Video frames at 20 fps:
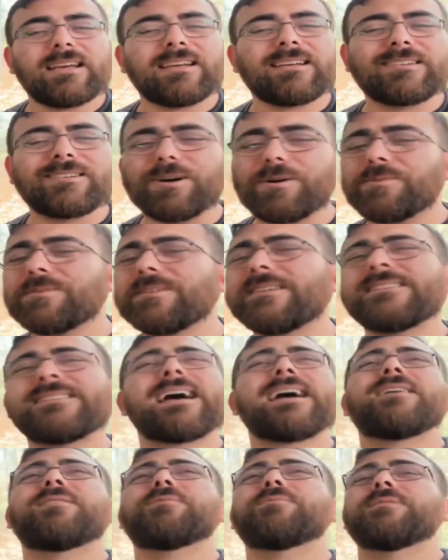and go to
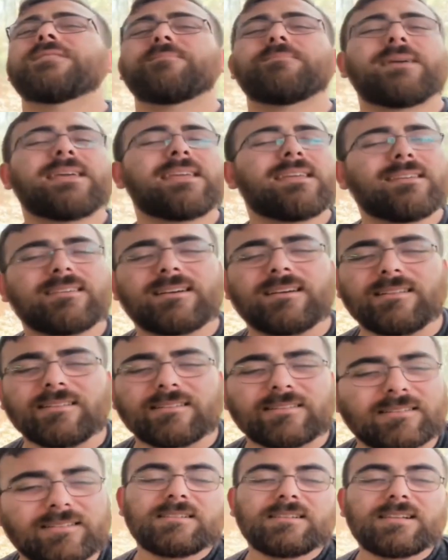town with the paint
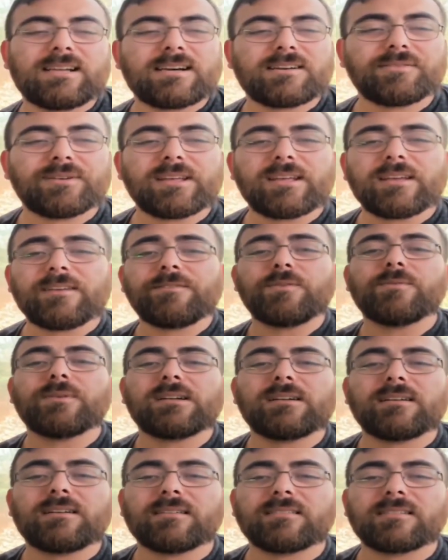color. Now, if you
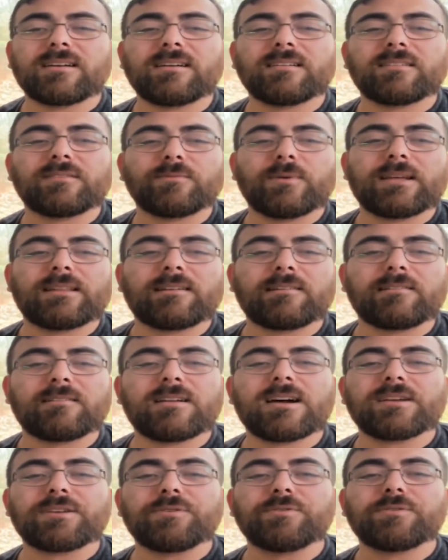want to discuss whether or
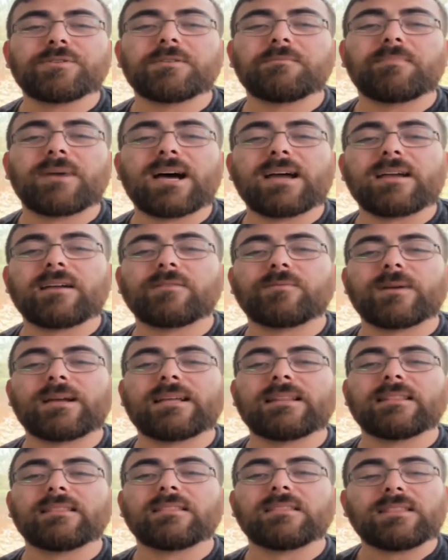not you should buy or
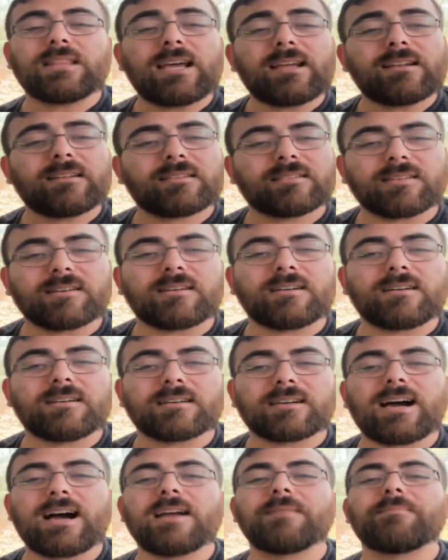rent, let's
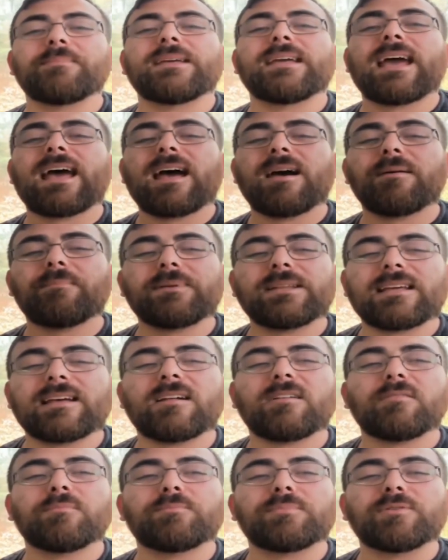talk. I'd be happy to
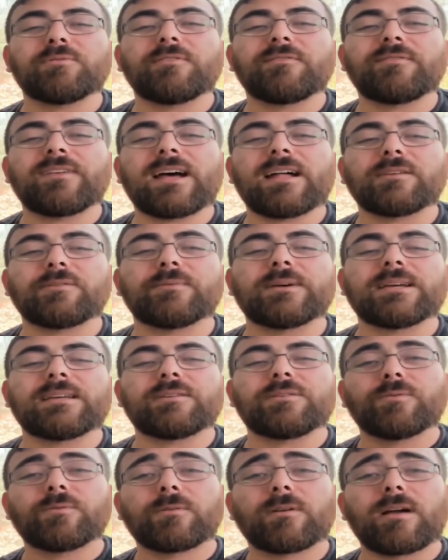help you evaluate
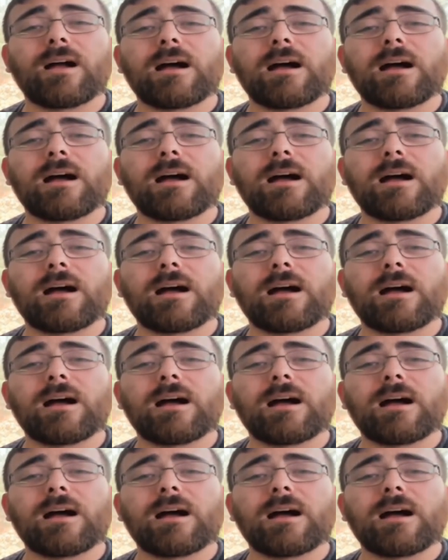your